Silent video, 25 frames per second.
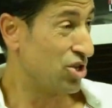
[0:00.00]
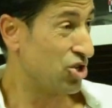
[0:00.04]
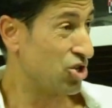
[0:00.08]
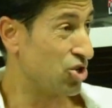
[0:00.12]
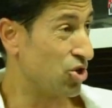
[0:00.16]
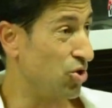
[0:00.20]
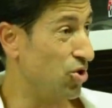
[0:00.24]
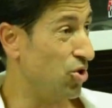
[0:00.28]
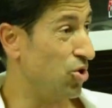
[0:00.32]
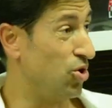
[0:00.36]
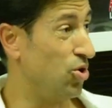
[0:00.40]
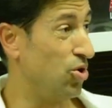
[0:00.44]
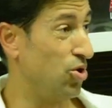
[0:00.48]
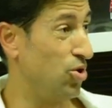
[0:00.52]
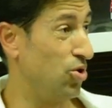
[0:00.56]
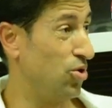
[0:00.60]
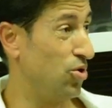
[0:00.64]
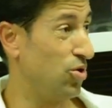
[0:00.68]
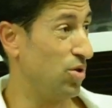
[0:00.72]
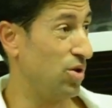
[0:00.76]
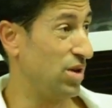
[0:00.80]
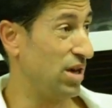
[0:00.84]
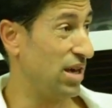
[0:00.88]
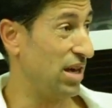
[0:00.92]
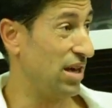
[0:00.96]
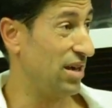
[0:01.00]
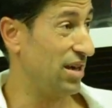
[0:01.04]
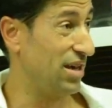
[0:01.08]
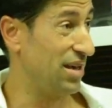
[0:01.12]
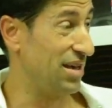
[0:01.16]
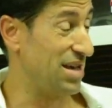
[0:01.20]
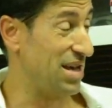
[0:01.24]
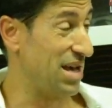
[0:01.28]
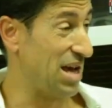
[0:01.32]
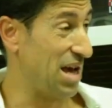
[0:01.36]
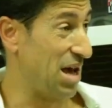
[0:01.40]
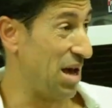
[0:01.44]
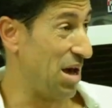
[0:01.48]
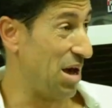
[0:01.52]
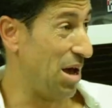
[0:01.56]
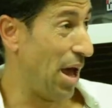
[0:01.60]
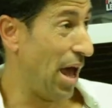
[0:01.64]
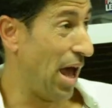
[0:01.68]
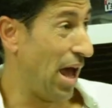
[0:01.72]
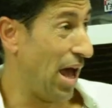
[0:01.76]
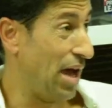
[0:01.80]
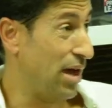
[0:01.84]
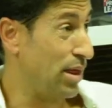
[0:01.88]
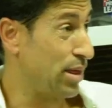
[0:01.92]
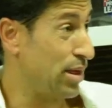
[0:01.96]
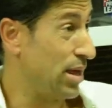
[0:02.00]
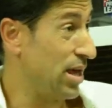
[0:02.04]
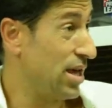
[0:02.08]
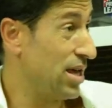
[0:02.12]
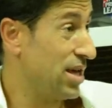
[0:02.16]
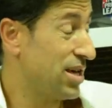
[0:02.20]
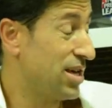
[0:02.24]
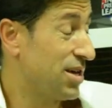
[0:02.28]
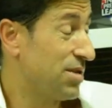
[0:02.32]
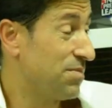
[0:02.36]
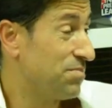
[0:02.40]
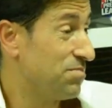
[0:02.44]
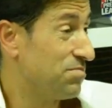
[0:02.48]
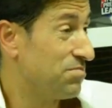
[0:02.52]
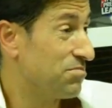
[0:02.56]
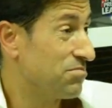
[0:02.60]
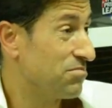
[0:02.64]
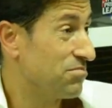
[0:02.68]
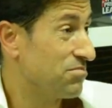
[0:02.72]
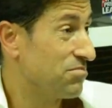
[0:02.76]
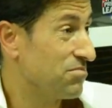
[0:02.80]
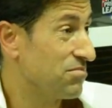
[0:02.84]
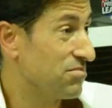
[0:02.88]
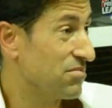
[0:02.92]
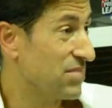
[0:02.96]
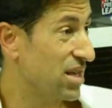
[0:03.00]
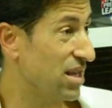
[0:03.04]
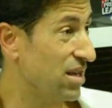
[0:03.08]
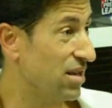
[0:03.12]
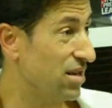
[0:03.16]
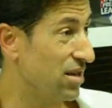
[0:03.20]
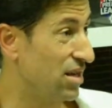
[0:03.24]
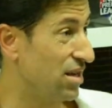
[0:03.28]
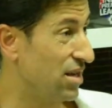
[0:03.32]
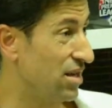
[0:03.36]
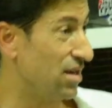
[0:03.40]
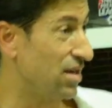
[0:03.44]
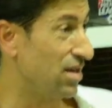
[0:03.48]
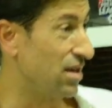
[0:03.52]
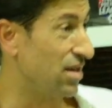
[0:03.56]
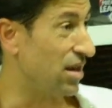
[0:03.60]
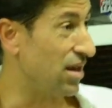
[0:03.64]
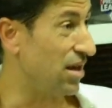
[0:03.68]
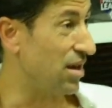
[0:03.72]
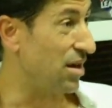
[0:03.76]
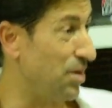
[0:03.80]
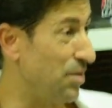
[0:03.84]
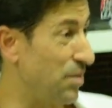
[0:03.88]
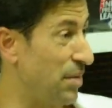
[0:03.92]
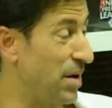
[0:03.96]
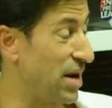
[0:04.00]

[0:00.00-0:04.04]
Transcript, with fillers: So uh, I think uh,